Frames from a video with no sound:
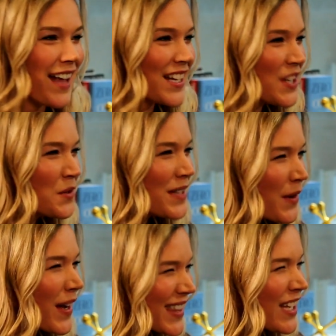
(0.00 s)
I don't
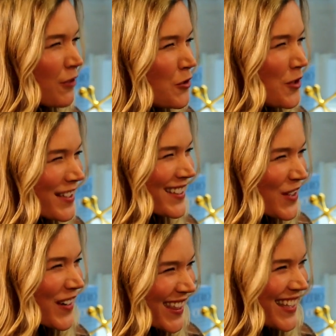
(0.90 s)
know. I think if you knew the
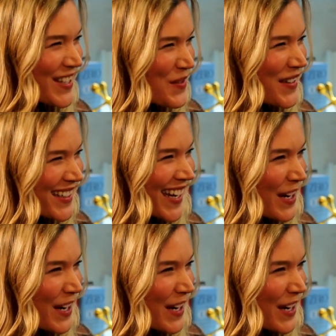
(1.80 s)
song, I think you would